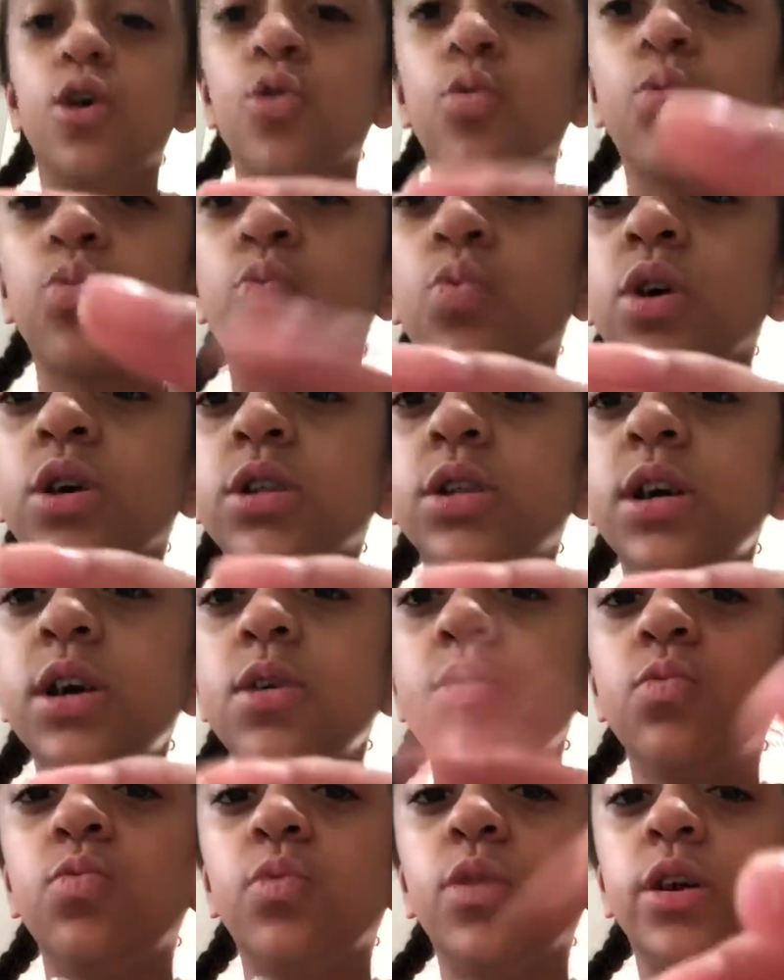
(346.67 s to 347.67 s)
Really,
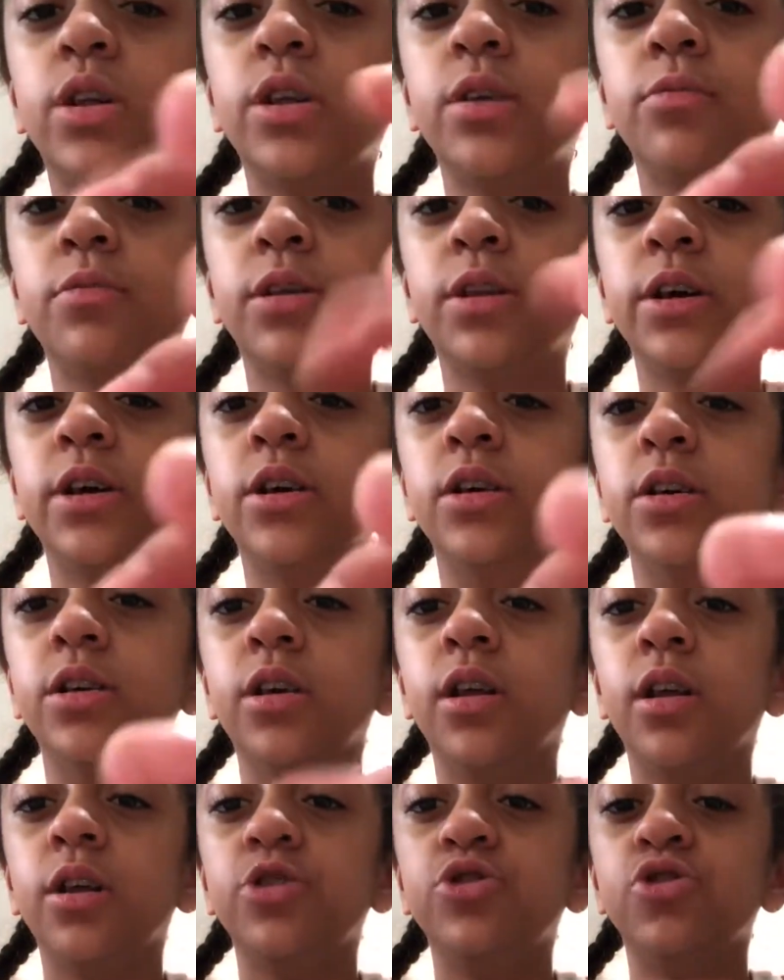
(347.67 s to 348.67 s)
really, really
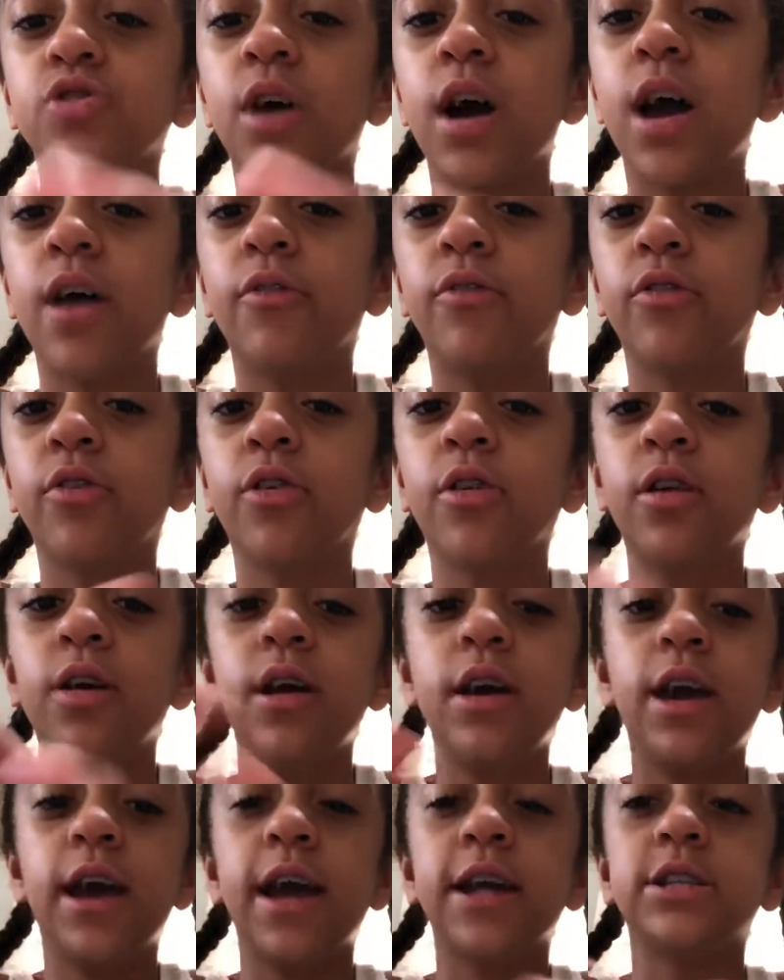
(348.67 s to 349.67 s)
good driver.
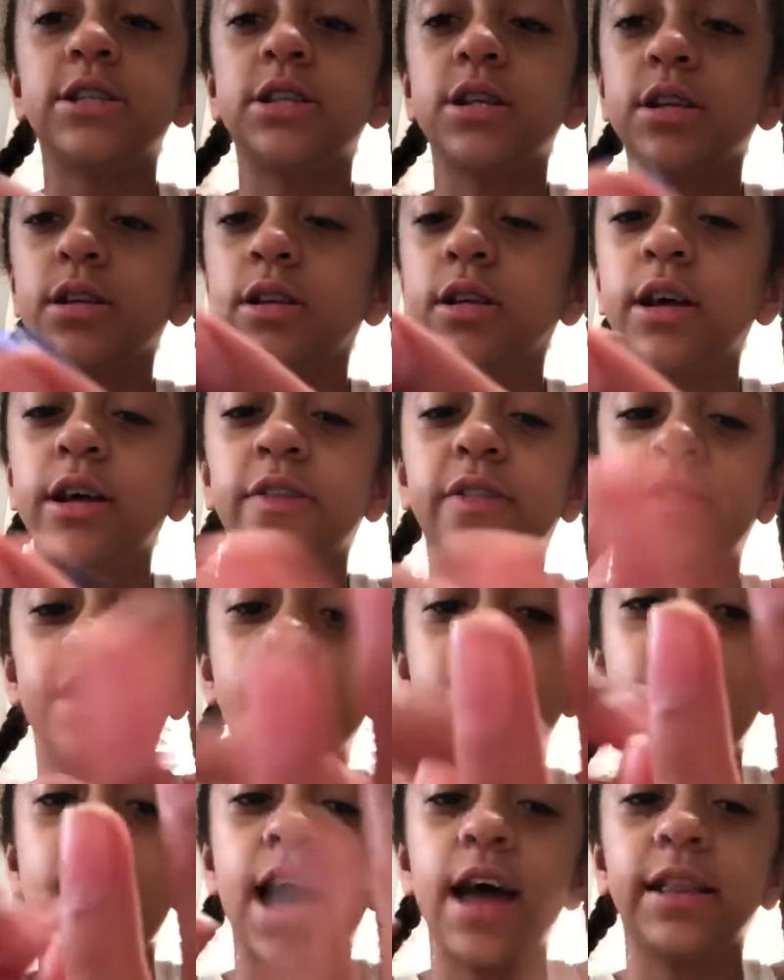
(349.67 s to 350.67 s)
It's
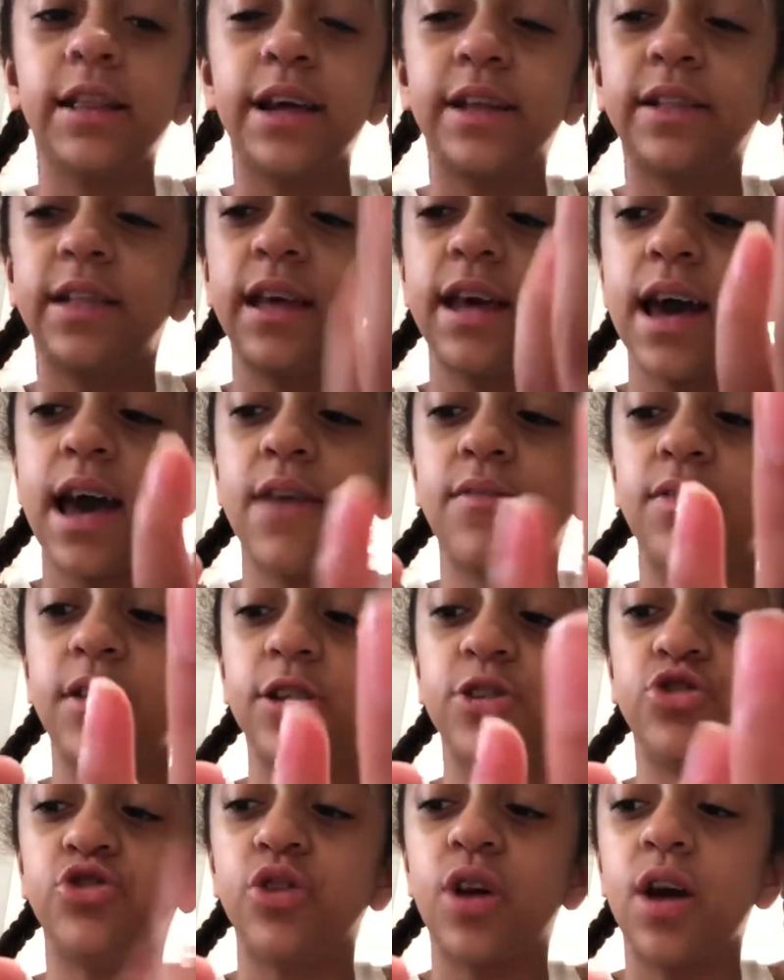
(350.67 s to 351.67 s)
the
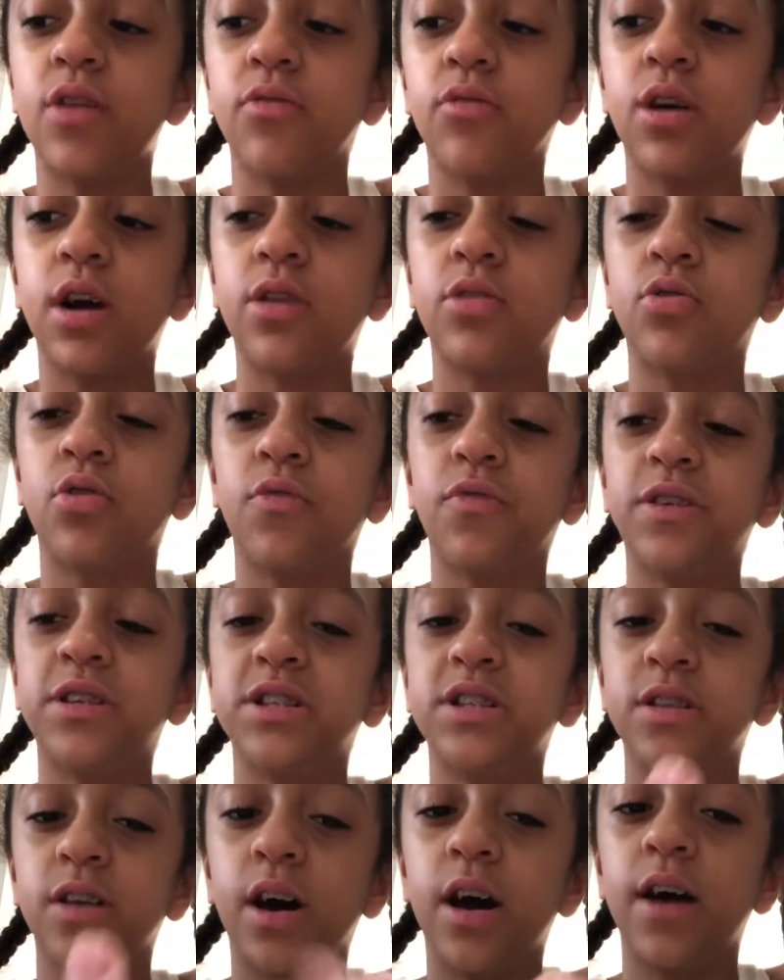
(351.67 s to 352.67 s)
heaviest driver. I don't know if it's
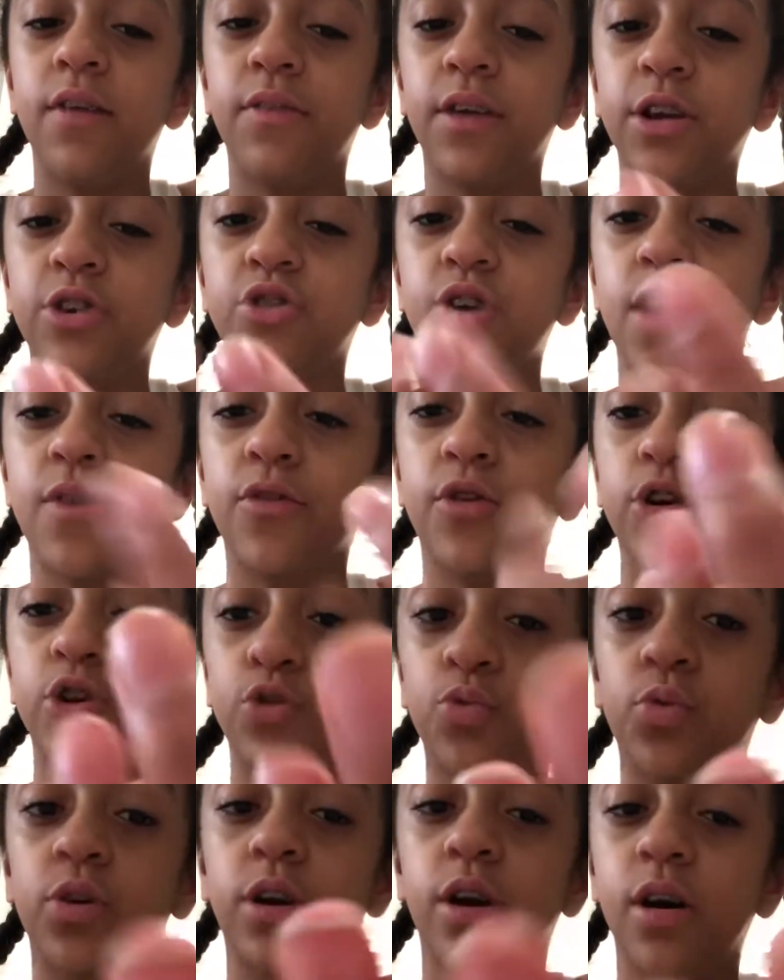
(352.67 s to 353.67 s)
the heaviest driver. It's
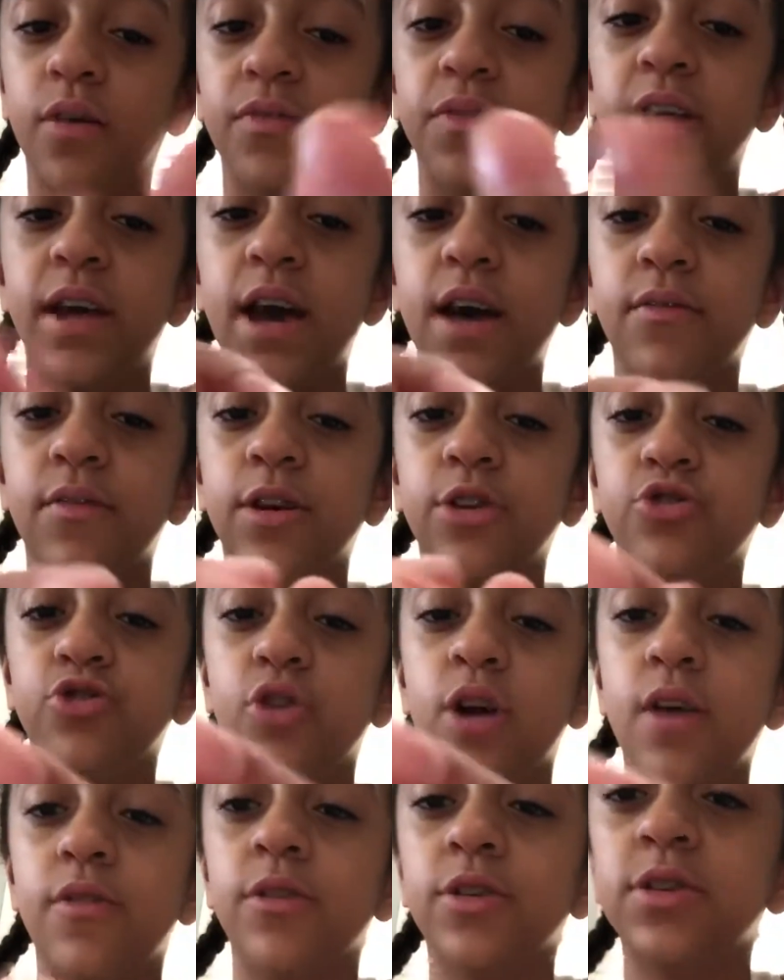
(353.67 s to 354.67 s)
one of the heaviest
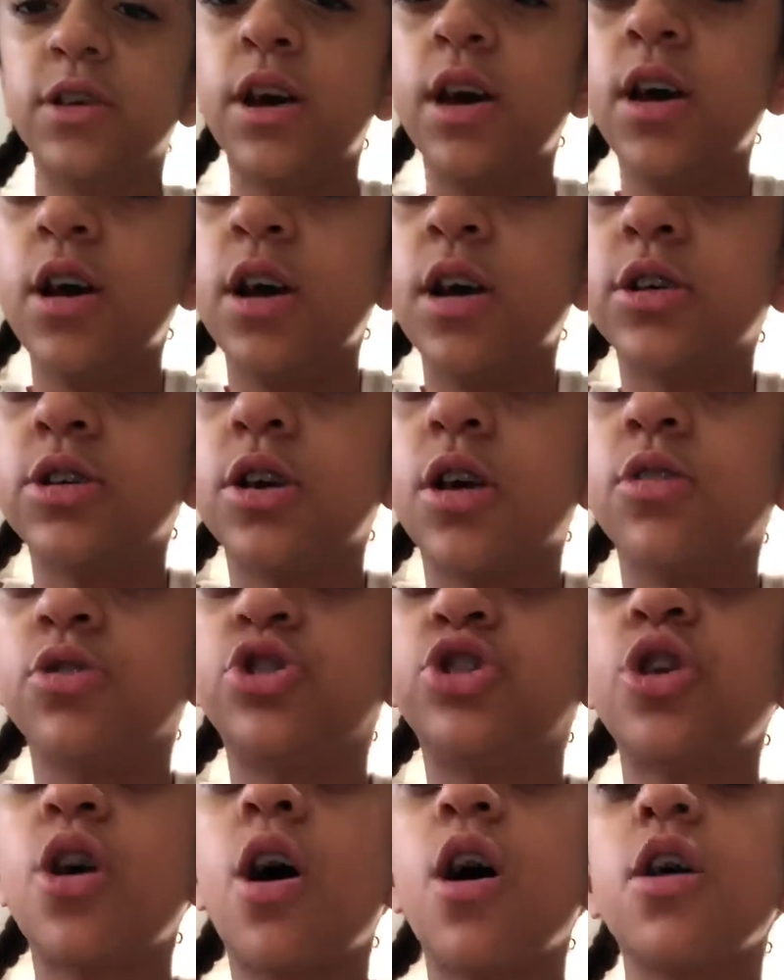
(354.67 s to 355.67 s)
drivers. So
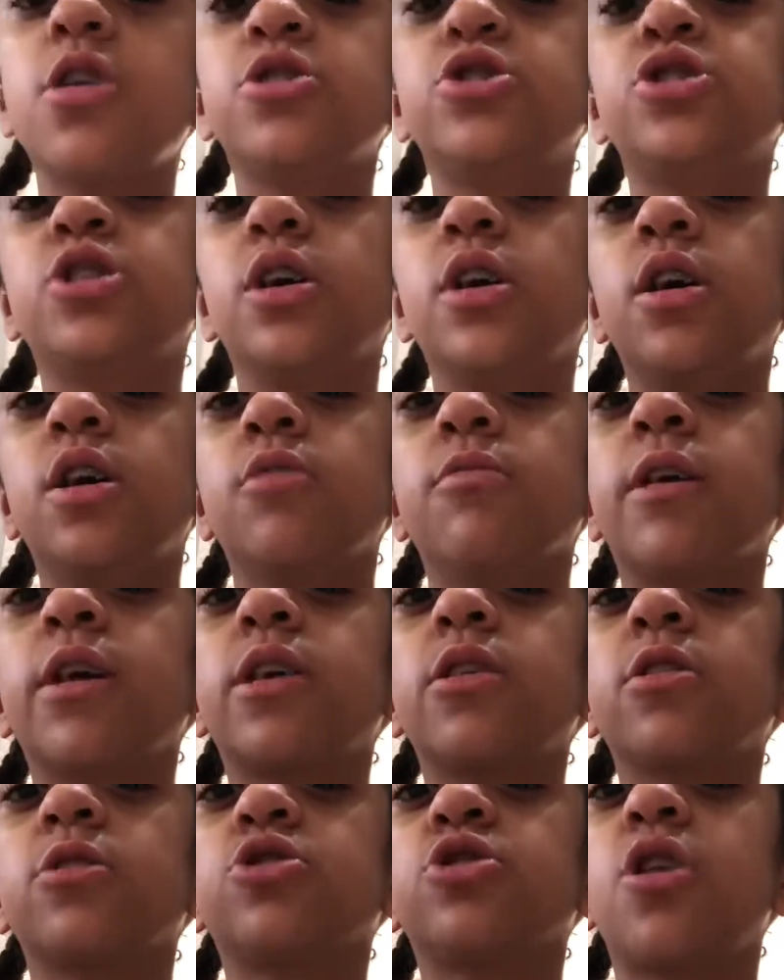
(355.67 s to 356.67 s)
Charge,
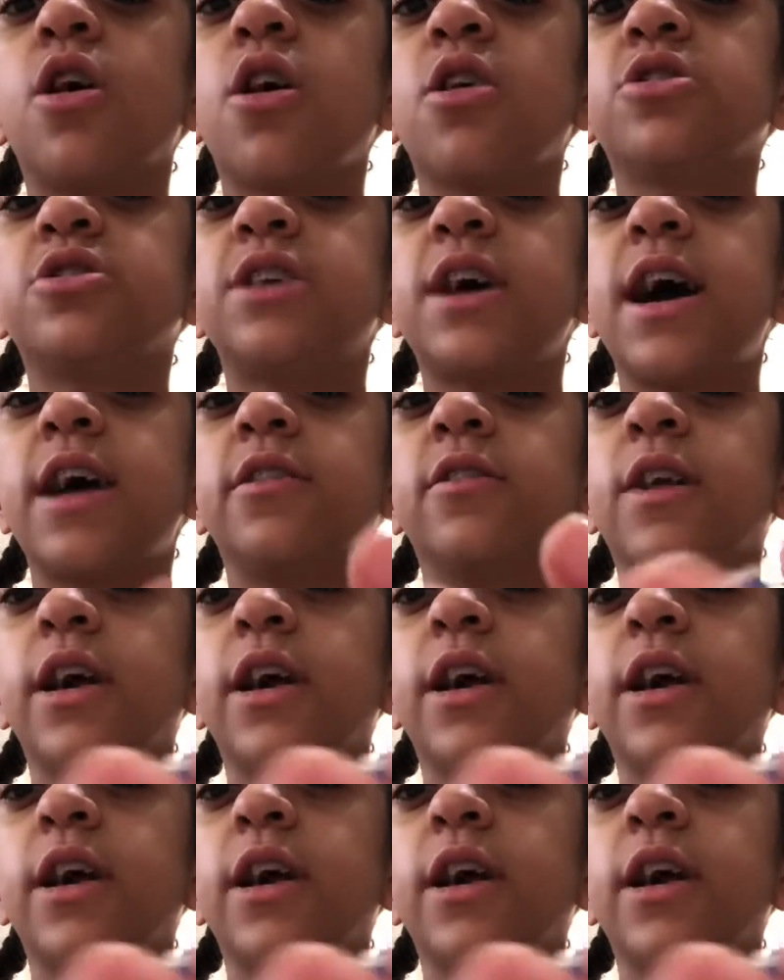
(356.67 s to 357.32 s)
regular Charge had